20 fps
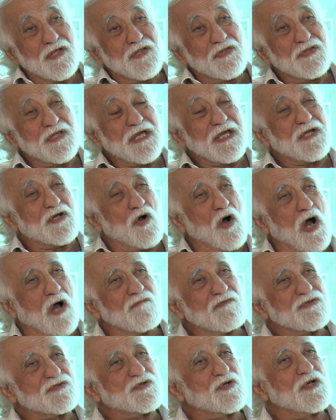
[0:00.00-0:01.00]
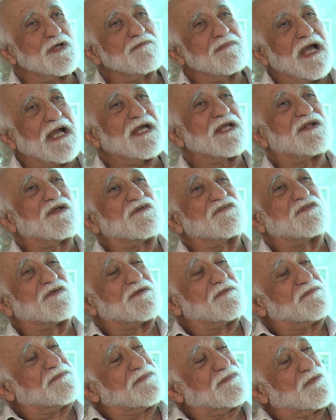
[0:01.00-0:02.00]
The call return
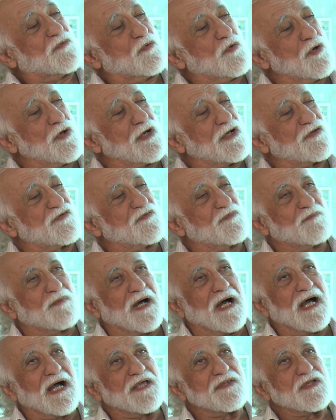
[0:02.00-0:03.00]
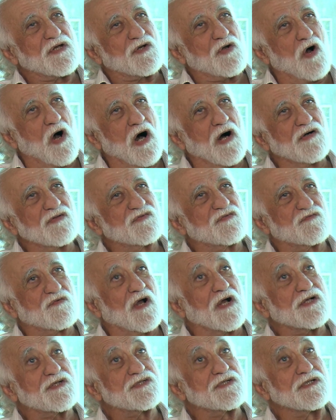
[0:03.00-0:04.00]
mechanism works by the call
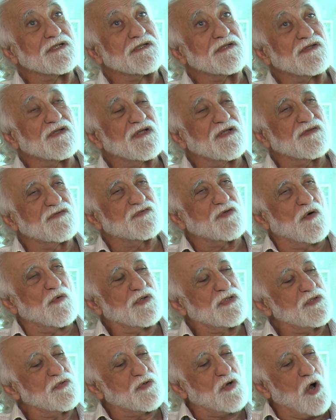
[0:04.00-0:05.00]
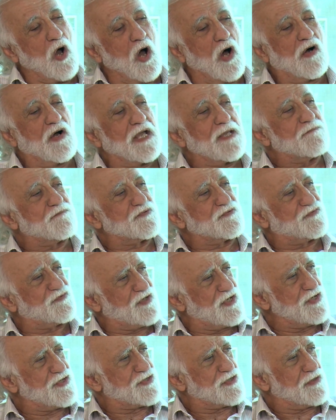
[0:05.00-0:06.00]
instruction. So when you call a
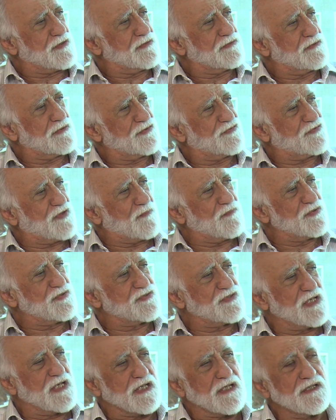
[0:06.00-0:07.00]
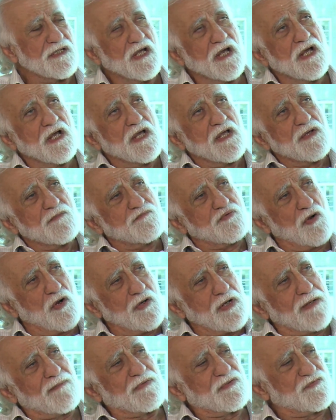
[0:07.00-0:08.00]
procedure or subroutine,
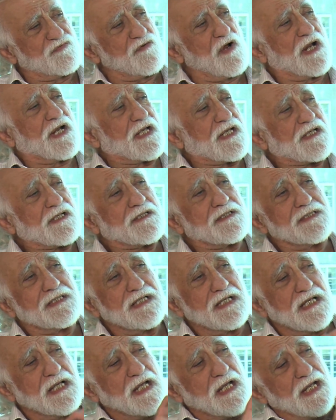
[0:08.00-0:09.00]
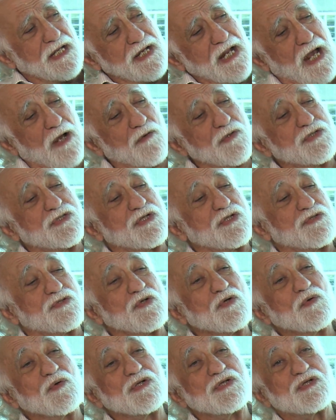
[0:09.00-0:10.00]
program is running. And now what you
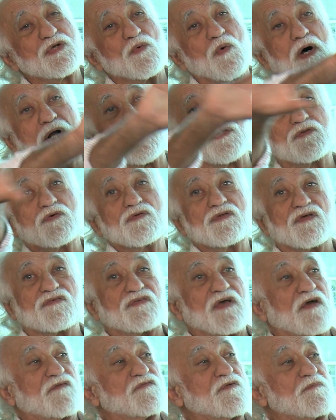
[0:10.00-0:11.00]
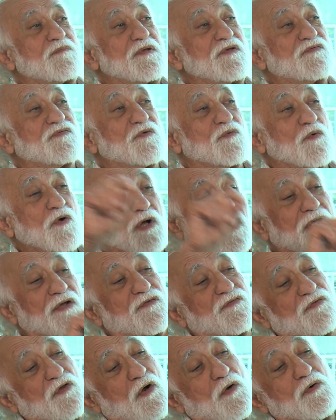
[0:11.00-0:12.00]
do is you want to do this extra piece of
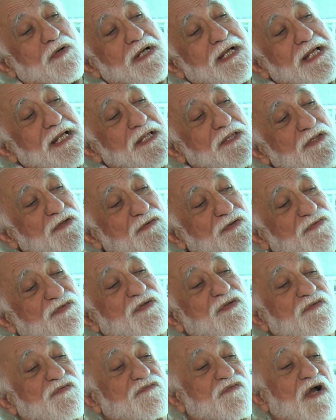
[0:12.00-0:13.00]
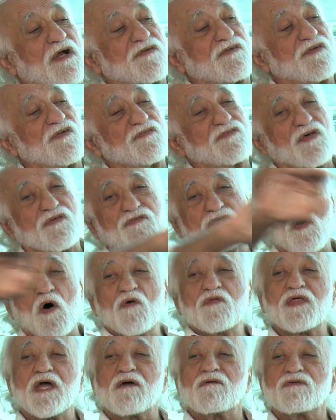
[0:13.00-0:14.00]
work. So there is an instruction that says,
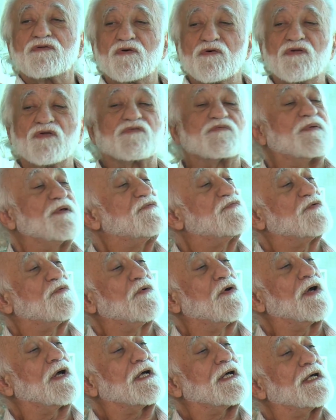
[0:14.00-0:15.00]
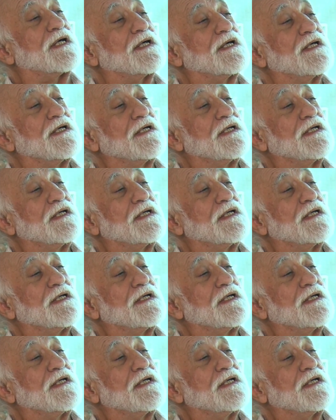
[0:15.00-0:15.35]
go there and do this piece of work.